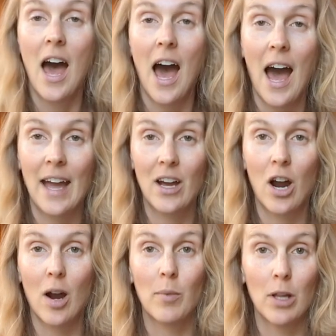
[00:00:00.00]
High
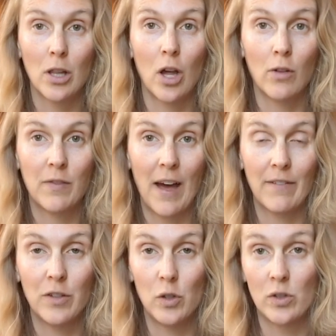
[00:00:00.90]
carb, low
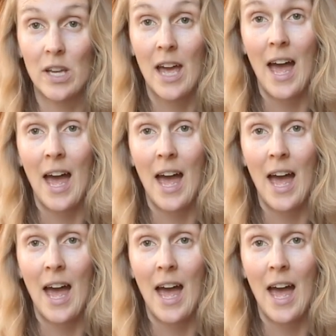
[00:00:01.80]
fat foods.